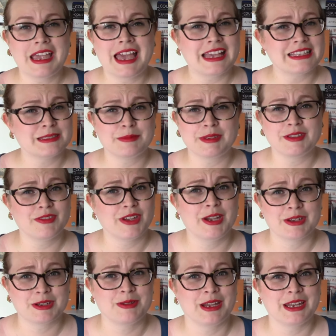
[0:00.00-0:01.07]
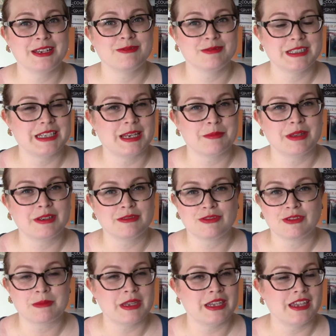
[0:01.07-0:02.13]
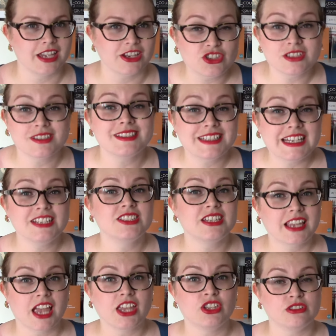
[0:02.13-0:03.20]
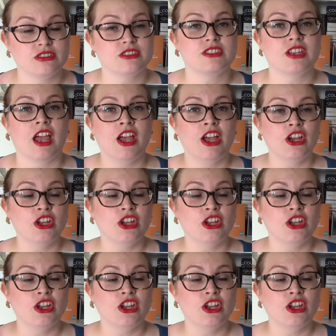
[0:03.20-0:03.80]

It hasn't been a very great reading month for me. I just need to get used